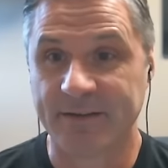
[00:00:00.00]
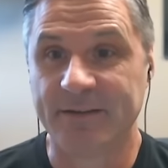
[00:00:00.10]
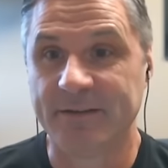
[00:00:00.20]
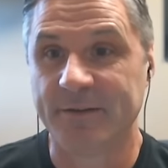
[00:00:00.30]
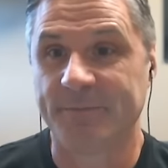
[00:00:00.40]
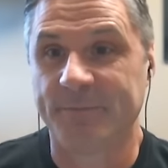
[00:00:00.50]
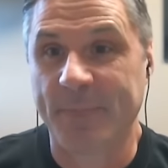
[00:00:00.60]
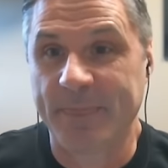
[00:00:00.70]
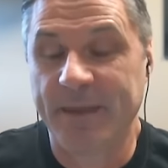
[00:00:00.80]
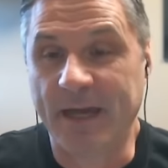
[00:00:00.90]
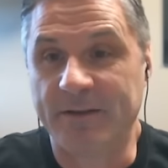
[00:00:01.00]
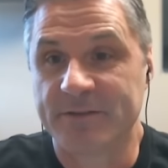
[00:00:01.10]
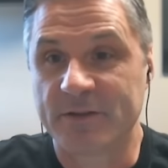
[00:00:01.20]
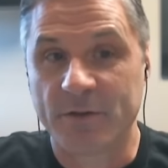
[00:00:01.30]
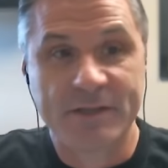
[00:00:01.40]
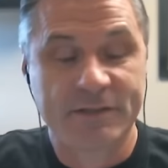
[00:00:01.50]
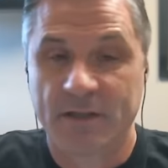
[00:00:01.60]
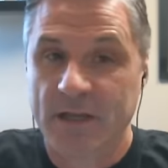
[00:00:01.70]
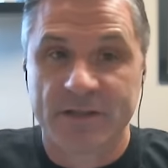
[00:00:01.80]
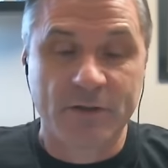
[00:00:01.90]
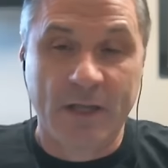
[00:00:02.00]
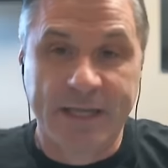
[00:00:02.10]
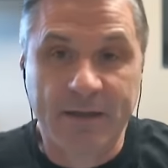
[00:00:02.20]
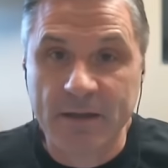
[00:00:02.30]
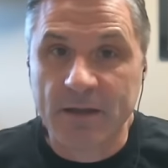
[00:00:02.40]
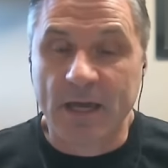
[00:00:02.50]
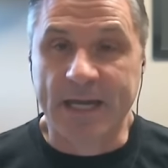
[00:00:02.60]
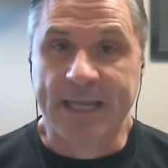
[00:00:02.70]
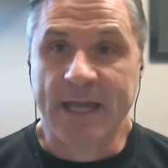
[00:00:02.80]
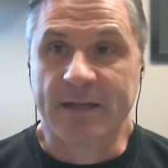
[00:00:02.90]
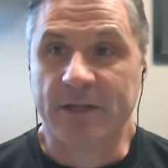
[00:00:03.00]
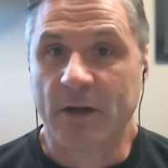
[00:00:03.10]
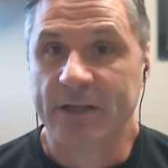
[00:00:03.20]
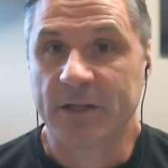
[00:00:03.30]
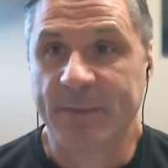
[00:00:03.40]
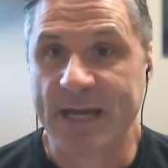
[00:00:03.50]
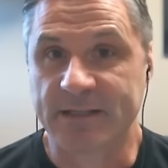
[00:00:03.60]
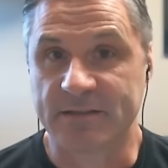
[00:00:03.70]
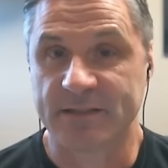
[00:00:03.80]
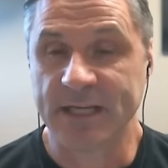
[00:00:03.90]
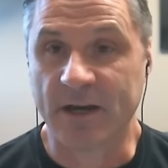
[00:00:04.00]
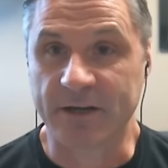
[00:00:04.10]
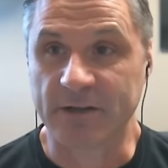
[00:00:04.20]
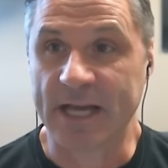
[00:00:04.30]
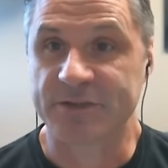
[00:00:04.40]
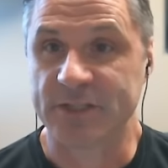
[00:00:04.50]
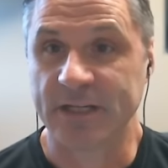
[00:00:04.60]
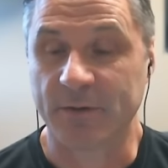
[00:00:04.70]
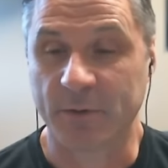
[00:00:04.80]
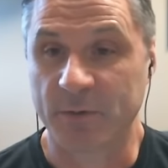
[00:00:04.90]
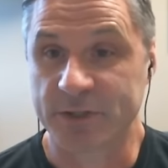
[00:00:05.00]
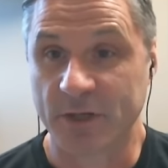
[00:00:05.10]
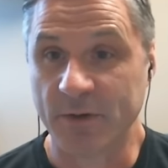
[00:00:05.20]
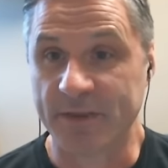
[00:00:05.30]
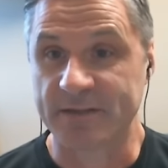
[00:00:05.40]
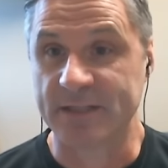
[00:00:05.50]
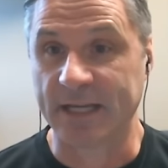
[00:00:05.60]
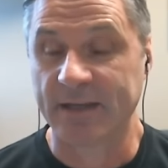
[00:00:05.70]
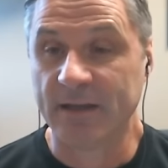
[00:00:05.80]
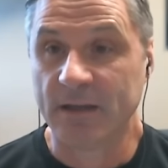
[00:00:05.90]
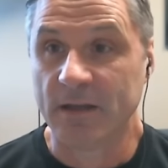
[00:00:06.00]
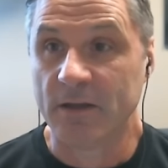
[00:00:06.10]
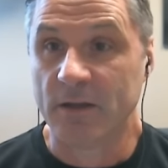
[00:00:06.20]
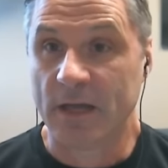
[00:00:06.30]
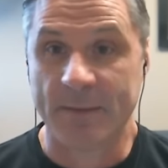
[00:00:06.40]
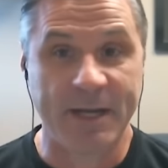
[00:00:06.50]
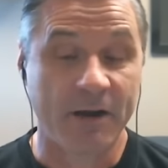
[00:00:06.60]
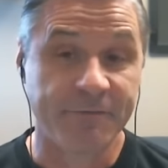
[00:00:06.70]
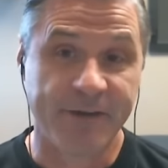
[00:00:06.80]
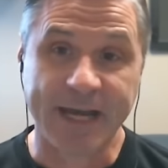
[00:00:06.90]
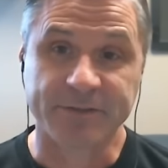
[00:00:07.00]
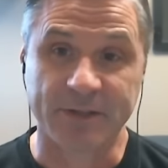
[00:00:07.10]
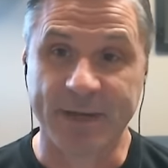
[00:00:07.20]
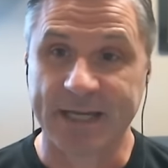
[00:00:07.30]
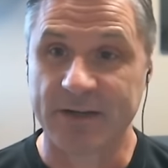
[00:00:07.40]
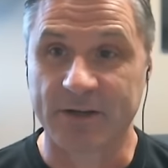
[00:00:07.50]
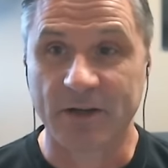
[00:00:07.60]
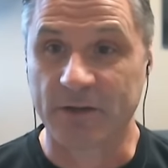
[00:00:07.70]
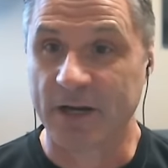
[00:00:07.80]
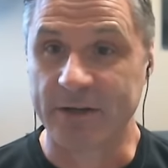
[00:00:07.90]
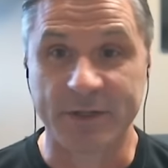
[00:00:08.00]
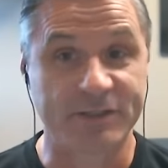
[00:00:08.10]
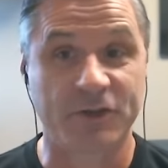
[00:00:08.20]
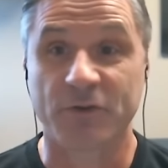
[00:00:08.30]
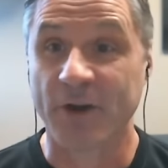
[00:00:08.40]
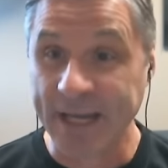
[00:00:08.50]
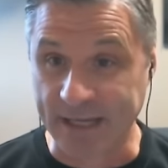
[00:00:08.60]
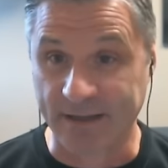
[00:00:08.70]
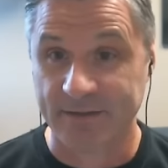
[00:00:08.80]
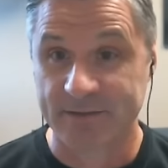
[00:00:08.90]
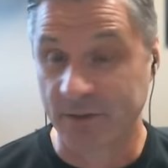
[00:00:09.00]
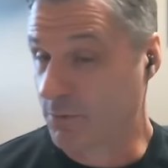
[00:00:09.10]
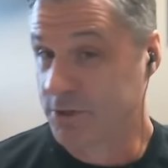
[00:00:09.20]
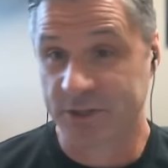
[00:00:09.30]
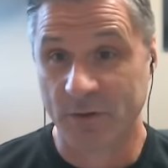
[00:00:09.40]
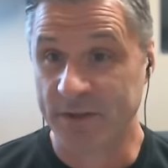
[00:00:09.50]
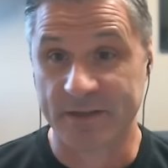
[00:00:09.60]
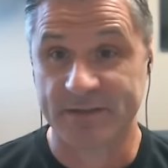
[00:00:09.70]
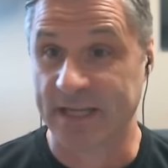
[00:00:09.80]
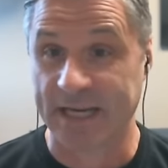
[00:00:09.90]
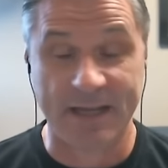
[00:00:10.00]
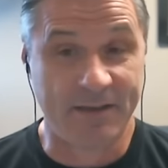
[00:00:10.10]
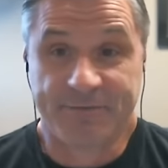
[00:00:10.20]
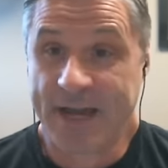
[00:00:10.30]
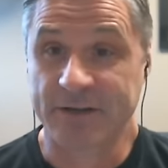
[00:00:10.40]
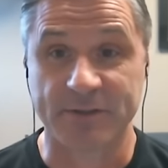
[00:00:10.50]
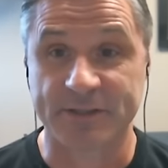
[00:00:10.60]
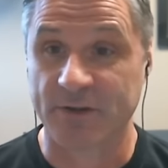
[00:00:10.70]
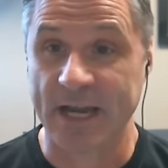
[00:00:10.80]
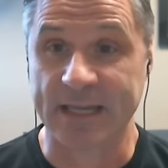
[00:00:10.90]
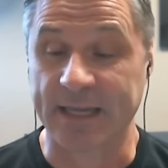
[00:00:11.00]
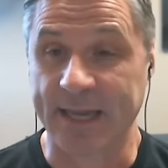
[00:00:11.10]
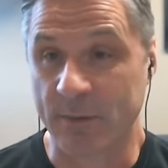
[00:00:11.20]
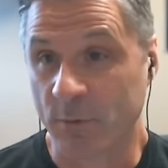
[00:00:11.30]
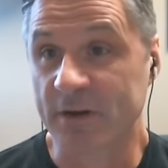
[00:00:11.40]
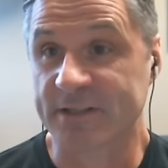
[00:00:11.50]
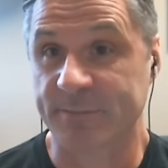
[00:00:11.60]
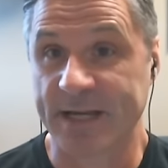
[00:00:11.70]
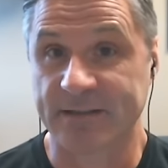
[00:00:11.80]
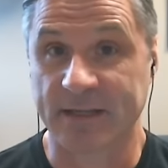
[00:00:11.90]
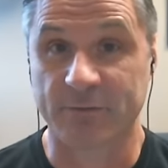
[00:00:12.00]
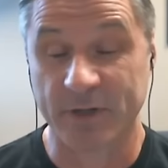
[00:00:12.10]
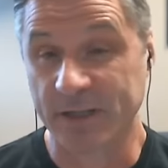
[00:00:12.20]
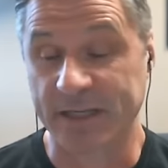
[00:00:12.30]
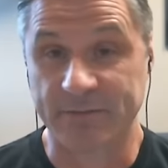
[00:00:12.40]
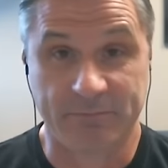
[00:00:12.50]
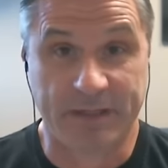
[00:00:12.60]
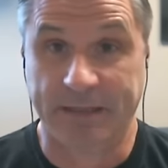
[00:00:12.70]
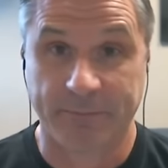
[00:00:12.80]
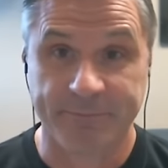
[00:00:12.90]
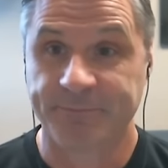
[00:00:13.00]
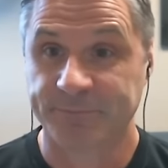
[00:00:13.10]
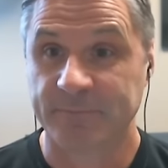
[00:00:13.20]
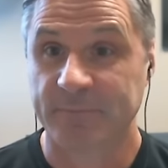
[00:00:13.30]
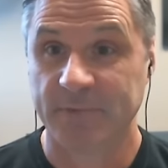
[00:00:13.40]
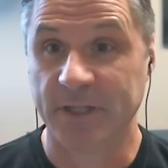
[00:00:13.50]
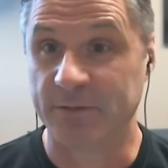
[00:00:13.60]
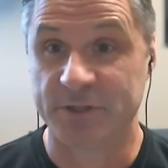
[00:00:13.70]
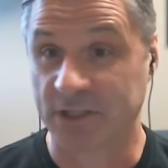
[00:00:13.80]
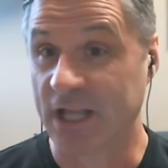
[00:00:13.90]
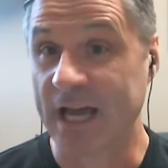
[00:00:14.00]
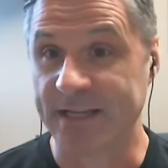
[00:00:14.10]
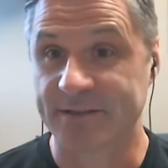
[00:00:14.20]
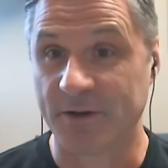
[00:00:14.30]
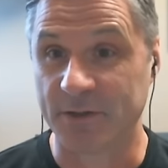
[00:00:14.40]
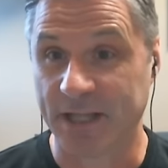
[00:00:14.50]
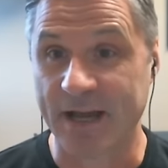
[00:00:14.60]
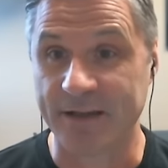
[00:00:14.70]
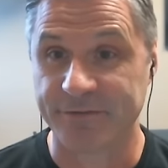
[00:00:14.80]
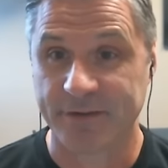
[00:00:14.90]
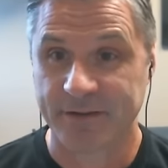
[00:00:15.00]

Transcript: Yeah. Yeah. So this, so like again, you know, I look back to Sea Otter last year when we're showing this thing. I mean, our factory back here in Colorado is cranking. So we're showing this thing, and the factory's cranking, and we're expecting really like, you know, July it's going live.